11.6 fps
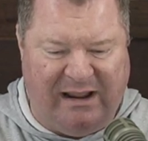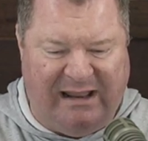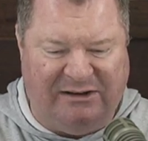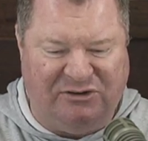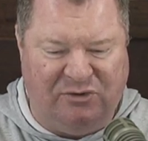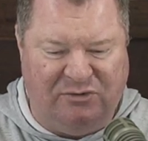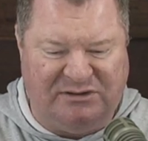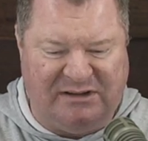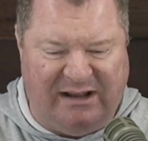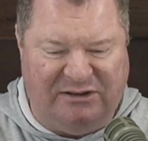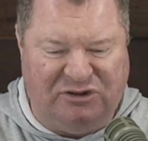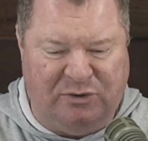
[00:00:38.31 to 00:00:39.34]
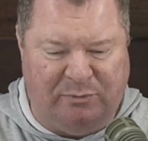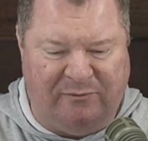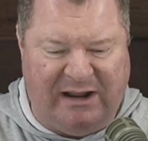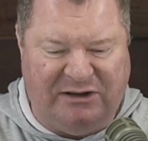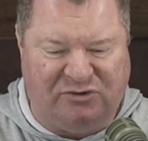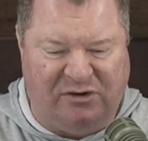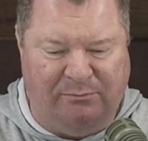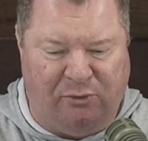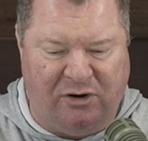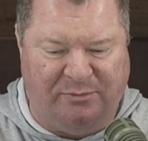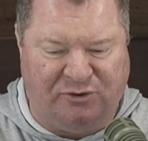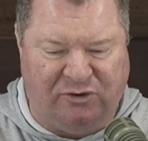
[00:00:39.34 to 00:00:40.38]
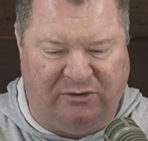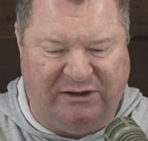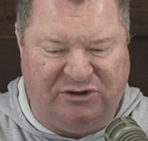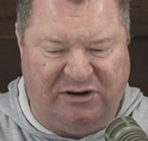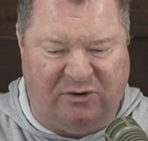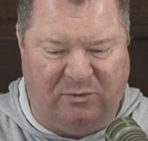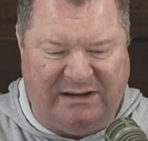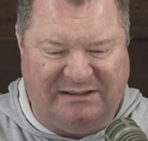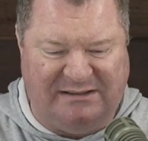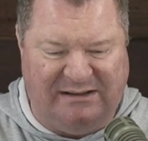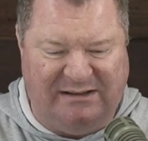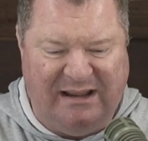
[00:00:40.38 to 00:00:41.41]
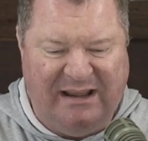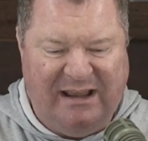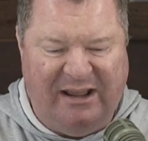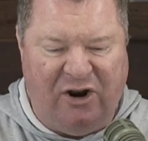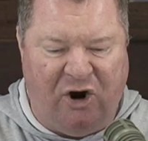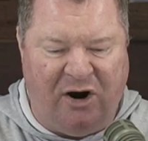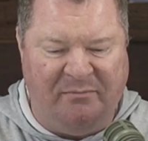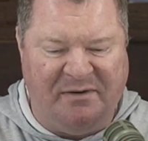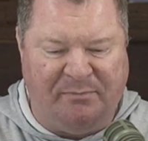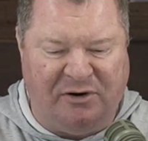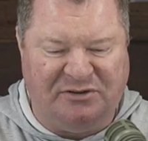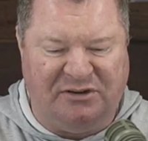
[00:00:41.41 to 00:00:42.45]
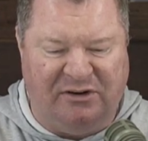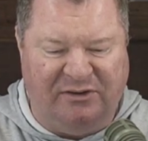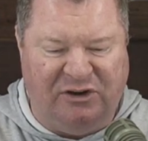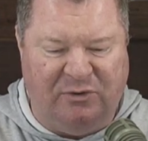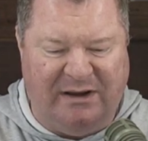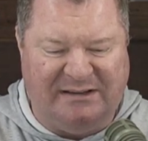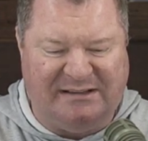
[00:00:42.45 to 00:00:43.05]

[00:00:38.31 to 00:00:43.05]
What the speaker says: and a Tucson Supervisory Border Patrol agent arrested an armed person on the U.S.